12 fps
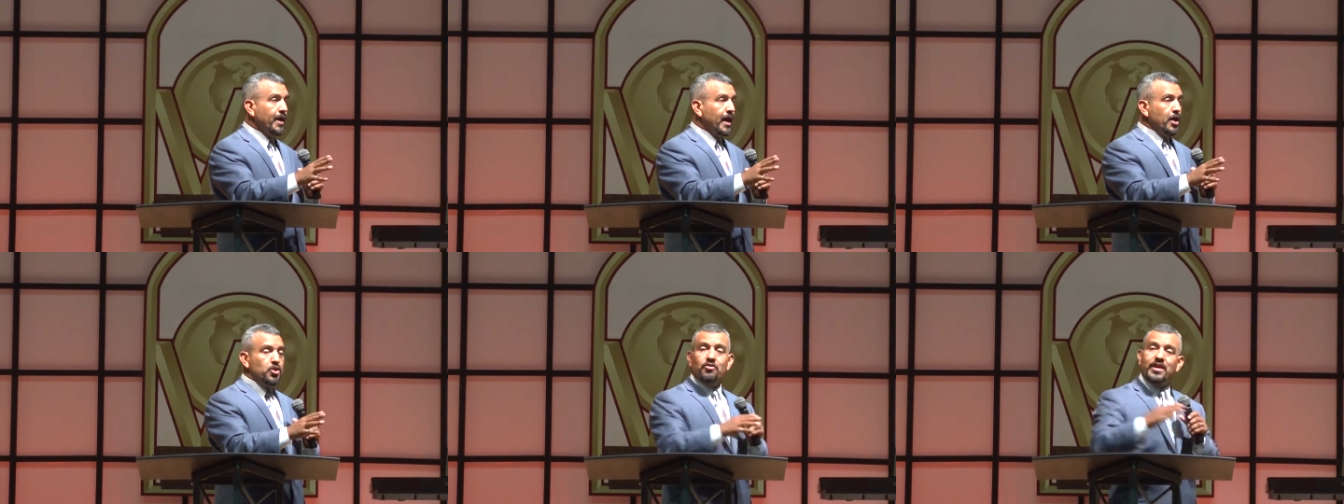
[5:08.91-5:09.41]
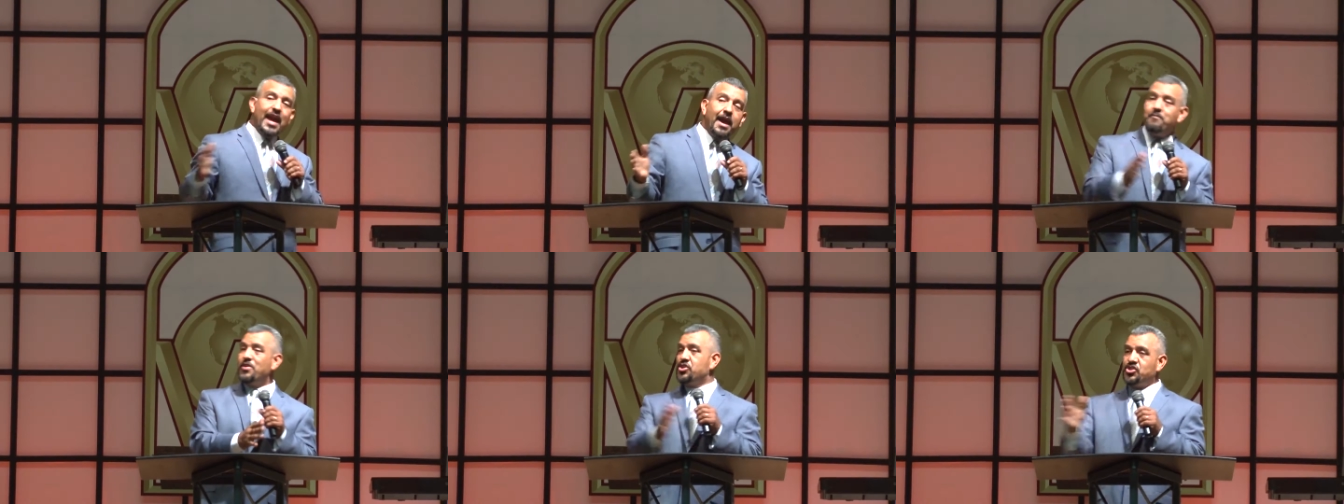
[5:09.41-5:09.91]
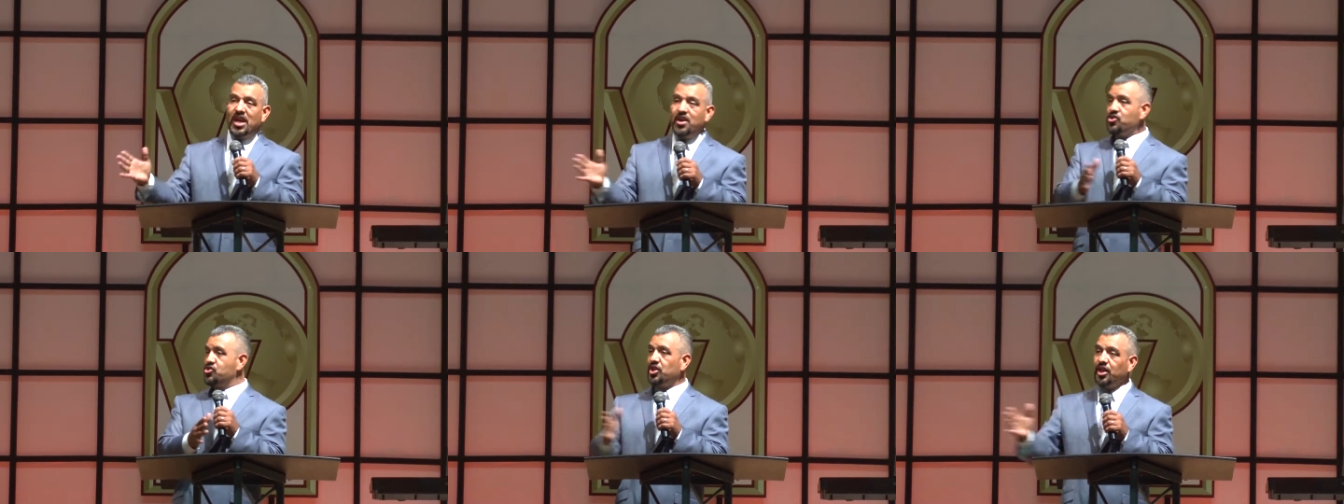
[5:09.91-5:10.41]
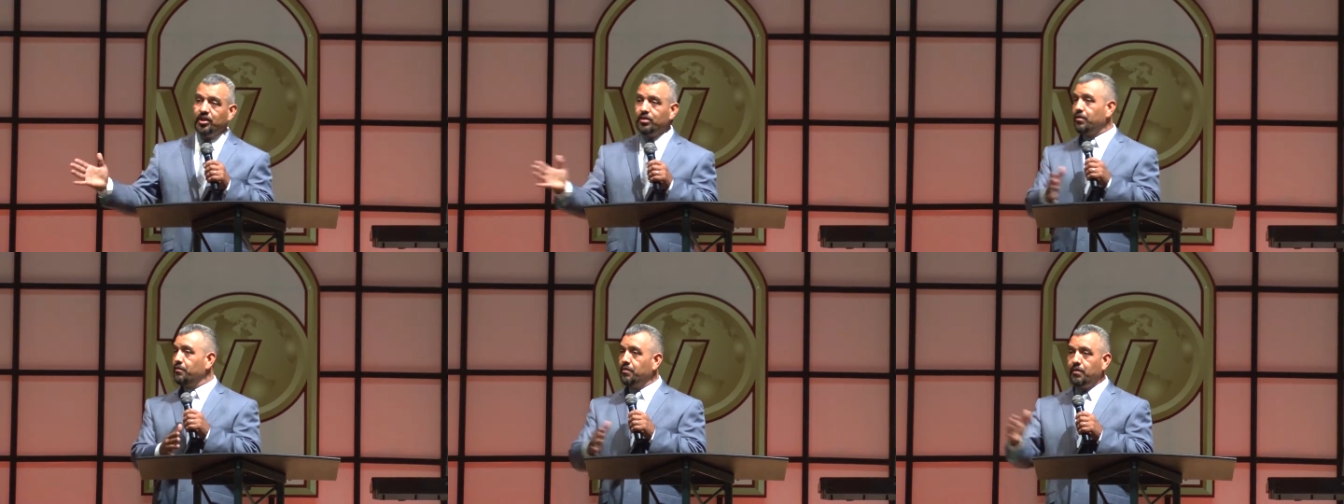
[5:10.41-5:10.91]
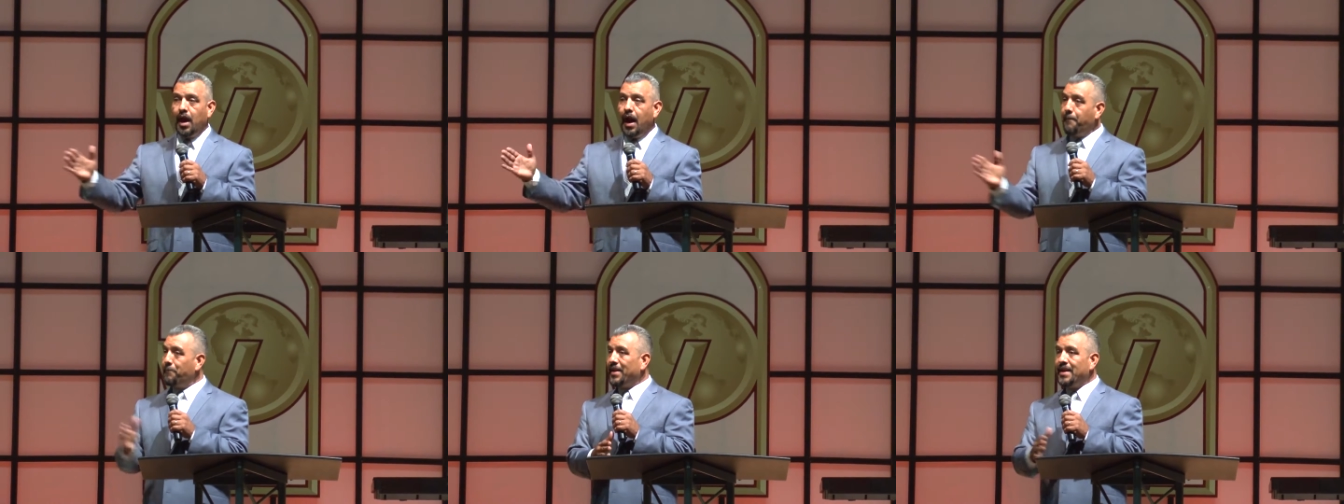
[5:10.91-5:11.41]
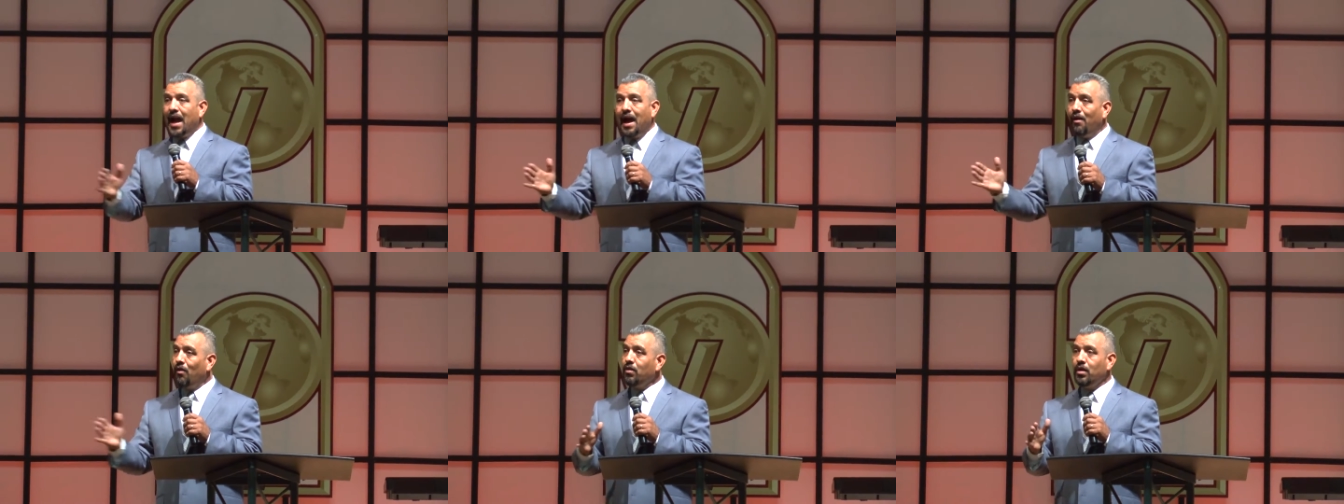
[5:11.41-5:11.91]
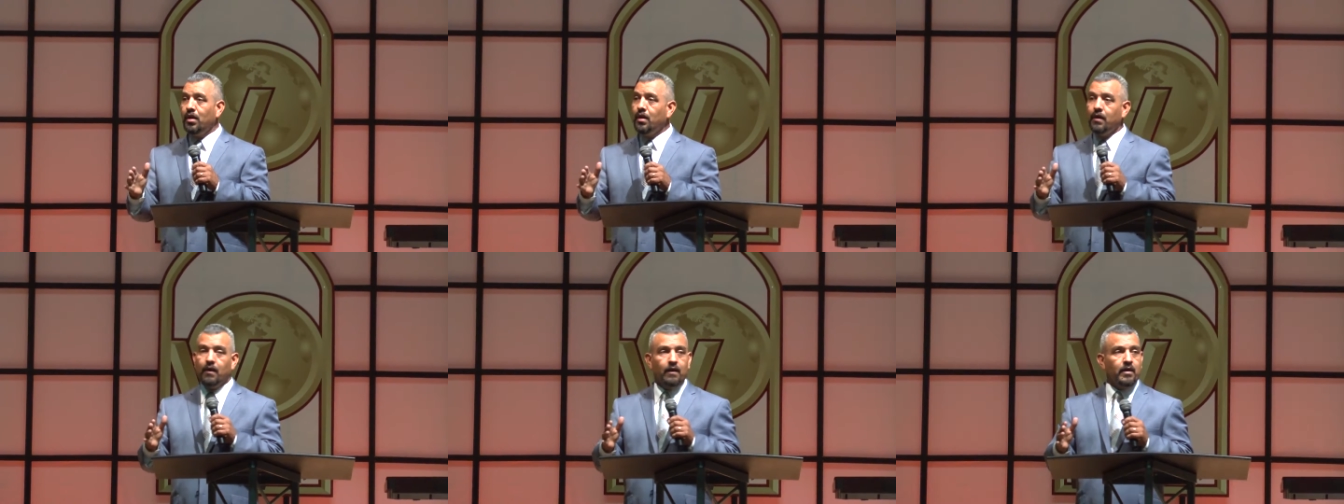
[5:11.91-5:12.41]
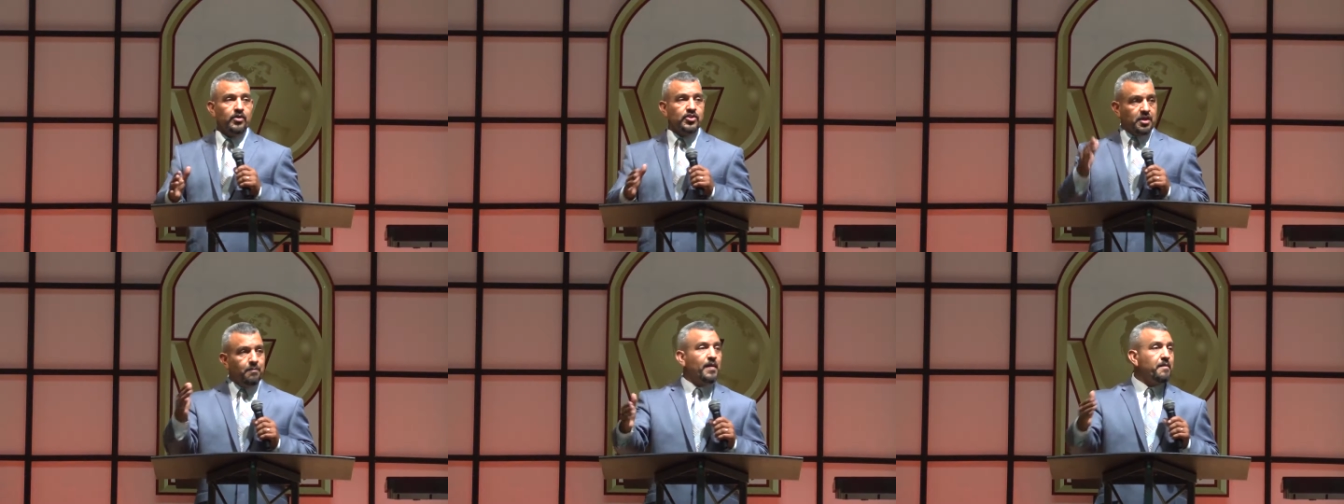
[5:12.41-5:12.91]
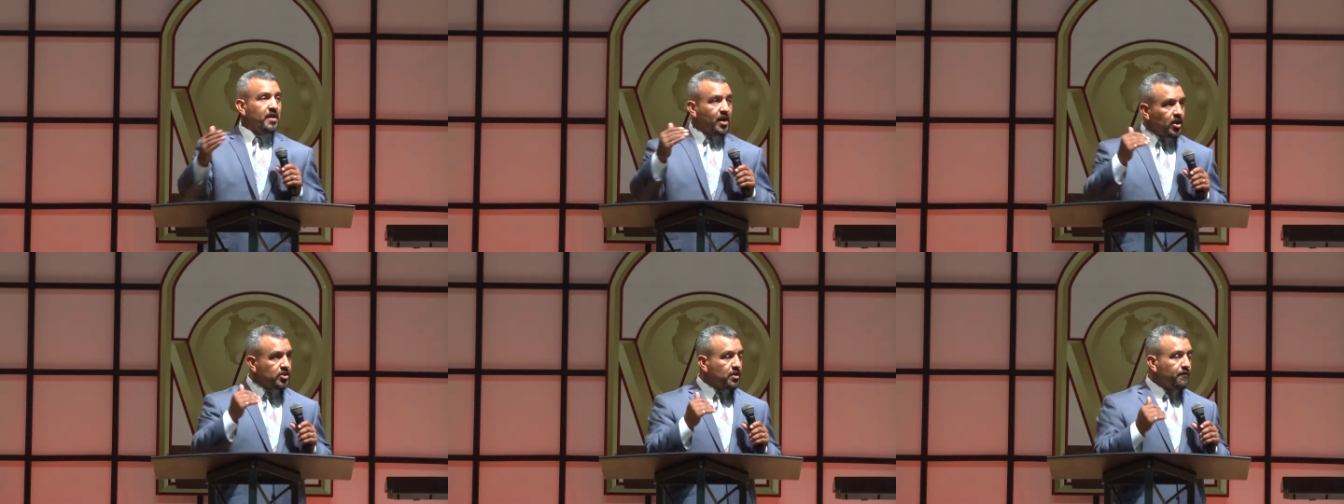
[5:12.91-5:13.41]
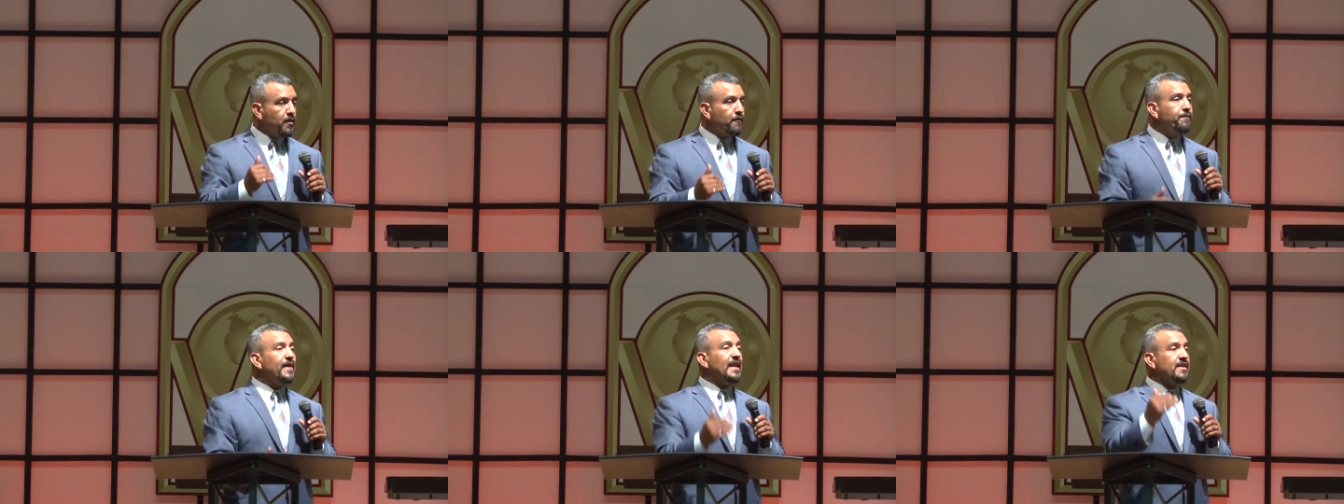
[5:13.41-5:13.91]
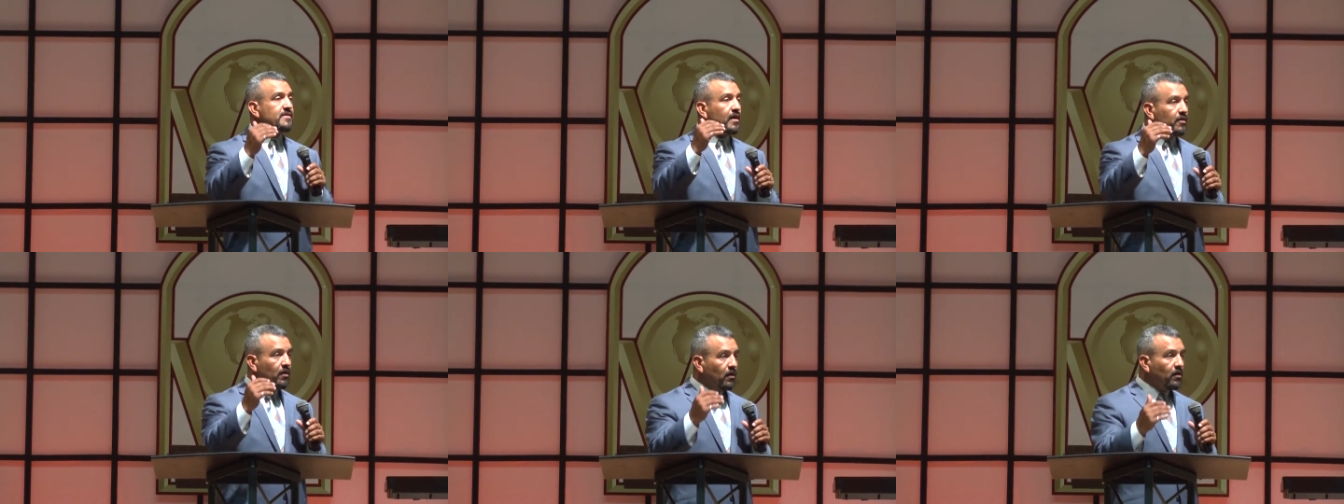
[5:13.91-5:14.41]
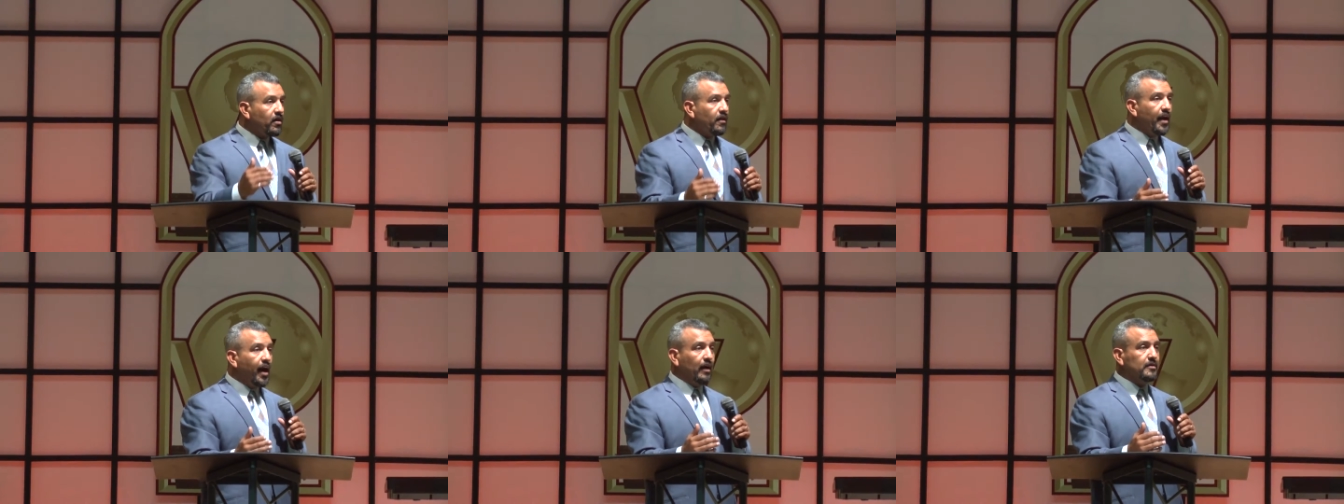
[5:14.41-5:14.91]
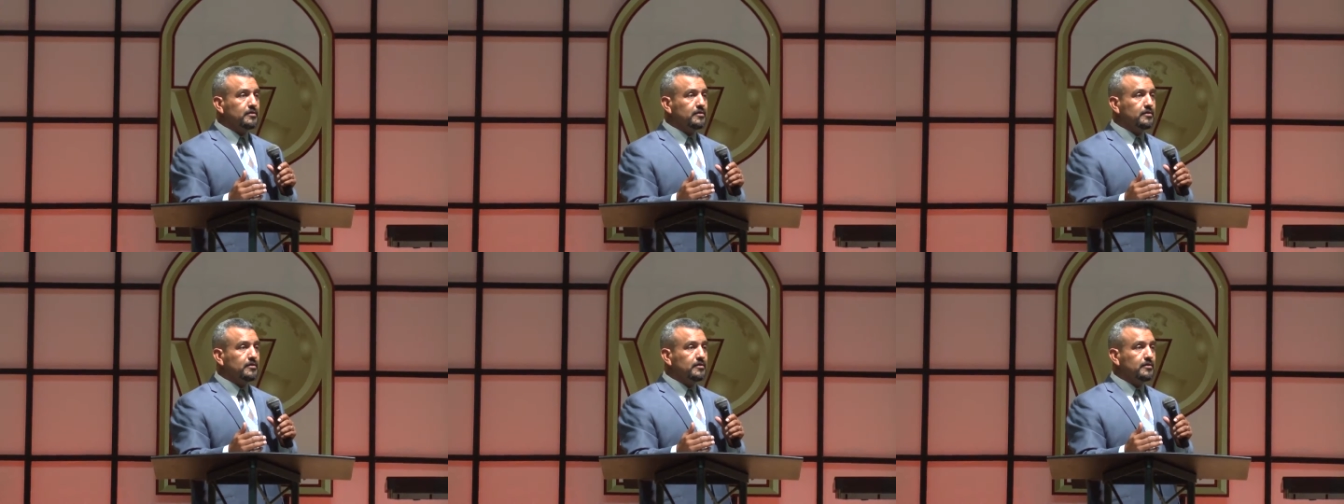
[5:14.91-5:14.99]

And you can't be changing up and down simply because of your feelings are no longer there.